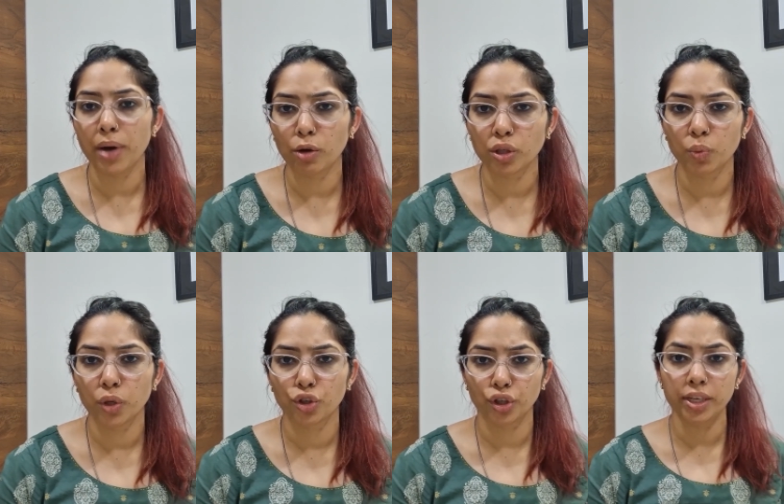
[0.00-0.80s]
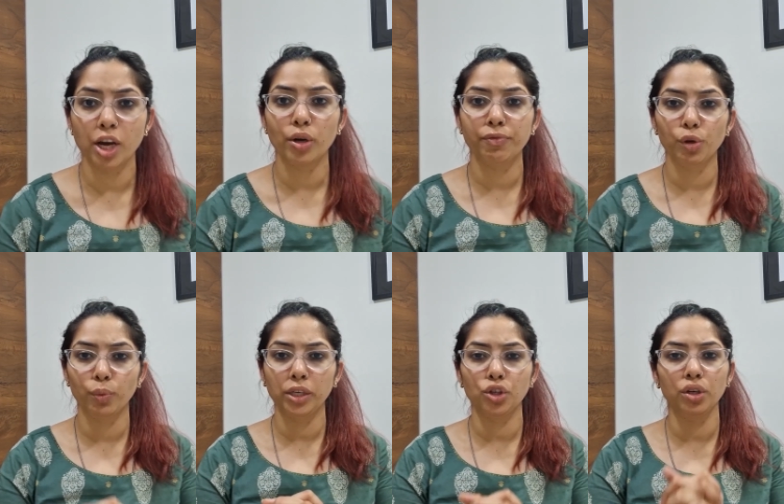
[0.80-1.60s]
and browser version. Now, if
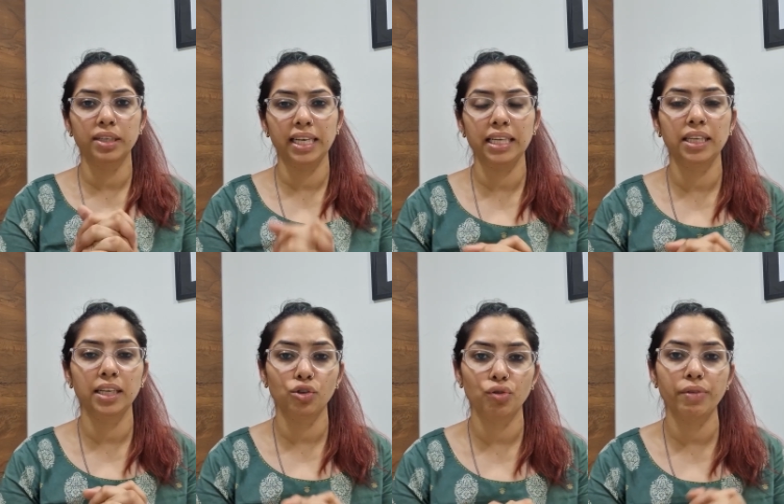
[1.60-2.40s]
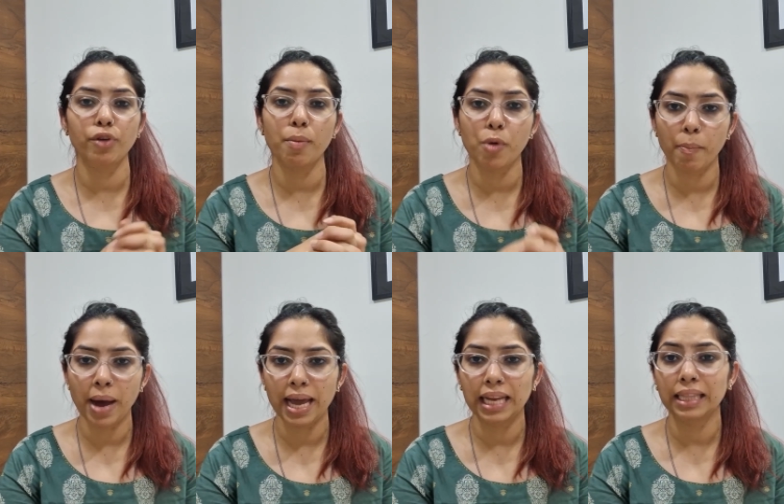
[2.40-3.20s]
you wish to delete history from
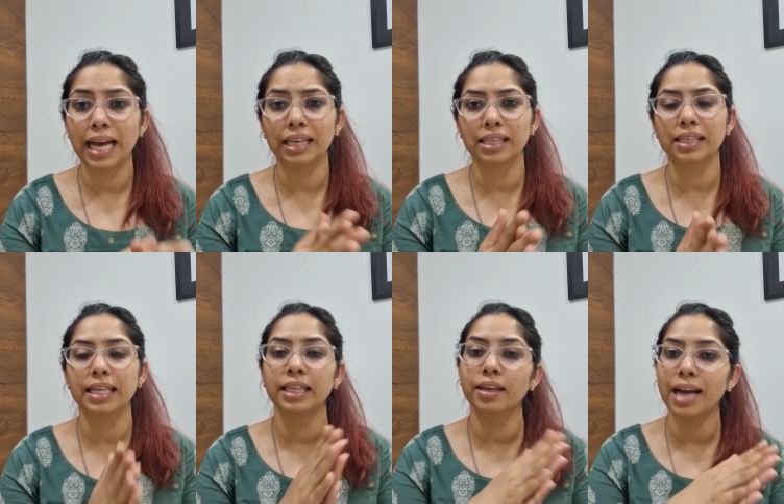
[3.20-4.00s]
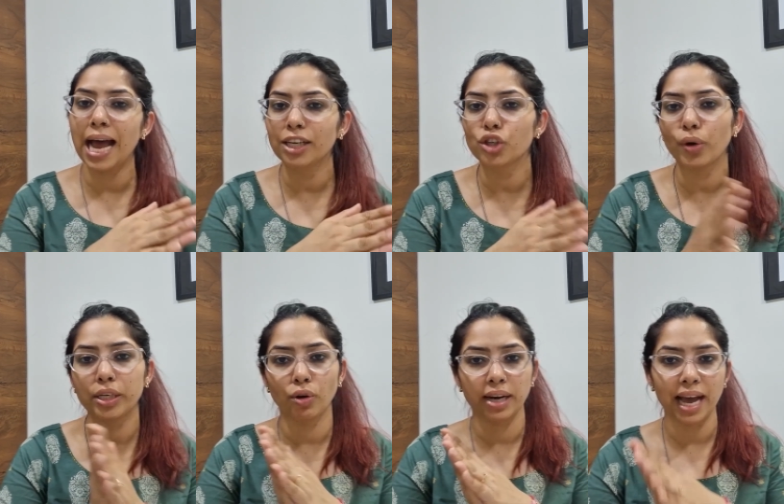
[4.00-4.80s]
mobile, that is either
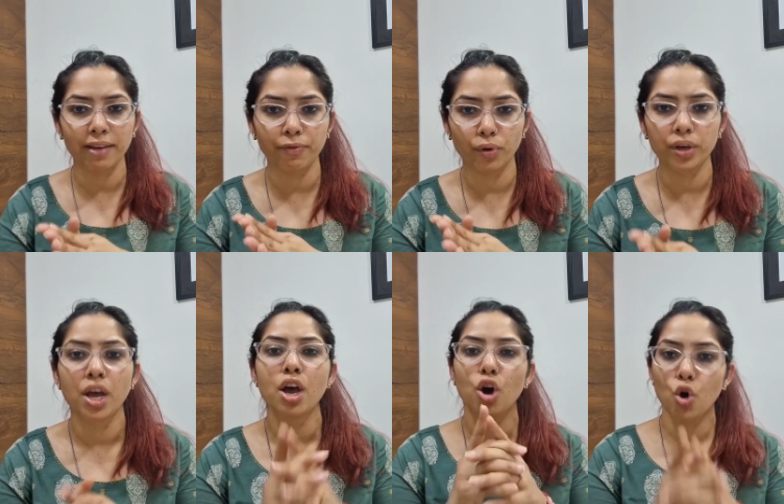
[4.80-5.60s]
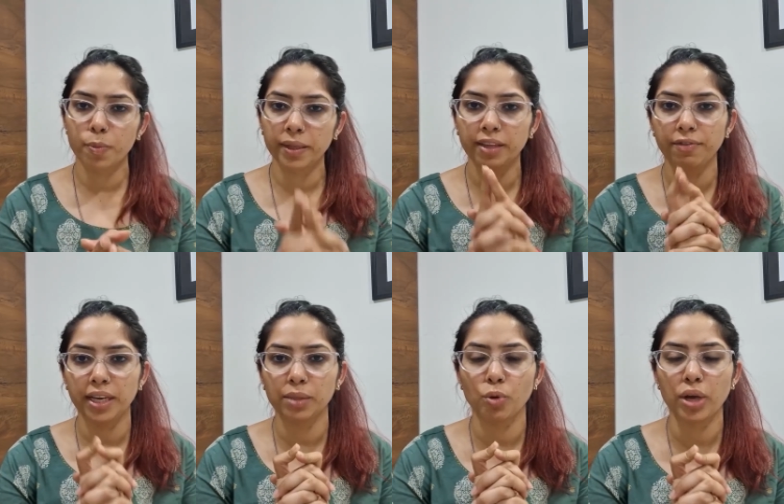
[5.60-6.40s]
Android or iPhone, open the
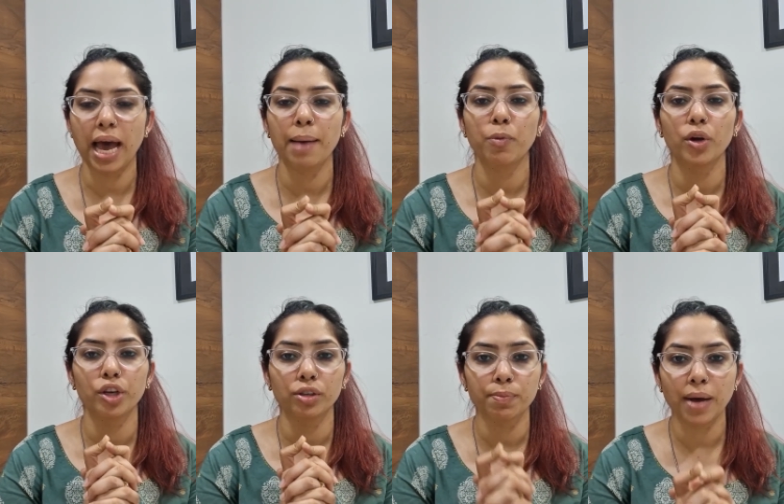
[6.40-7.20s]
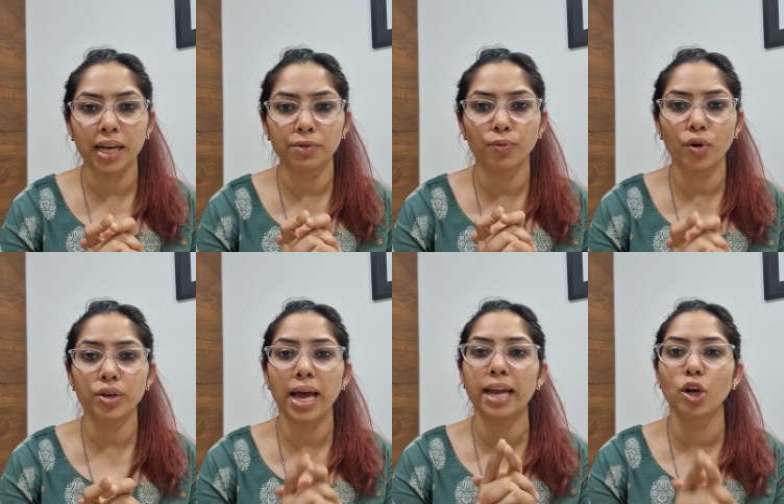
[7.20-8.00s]
Facebook app on your
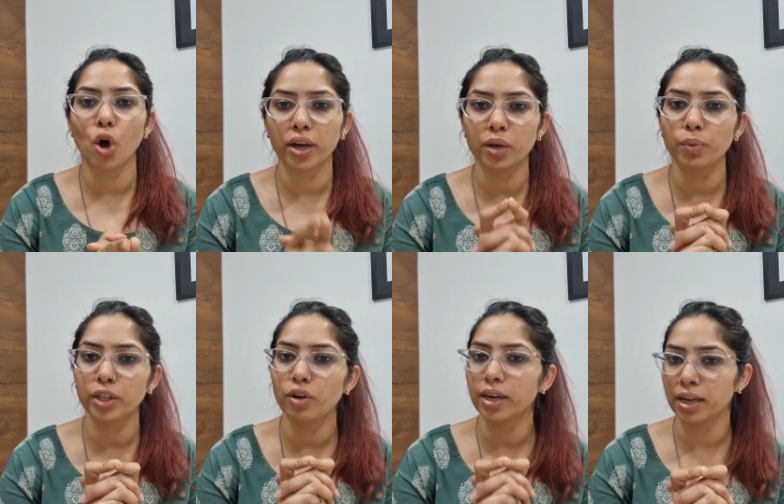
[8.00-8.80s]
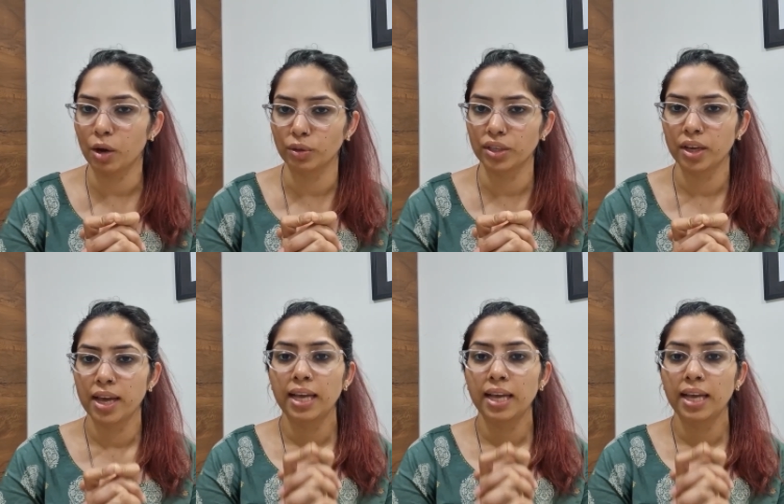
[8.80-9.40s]
smartphone and log in with your account.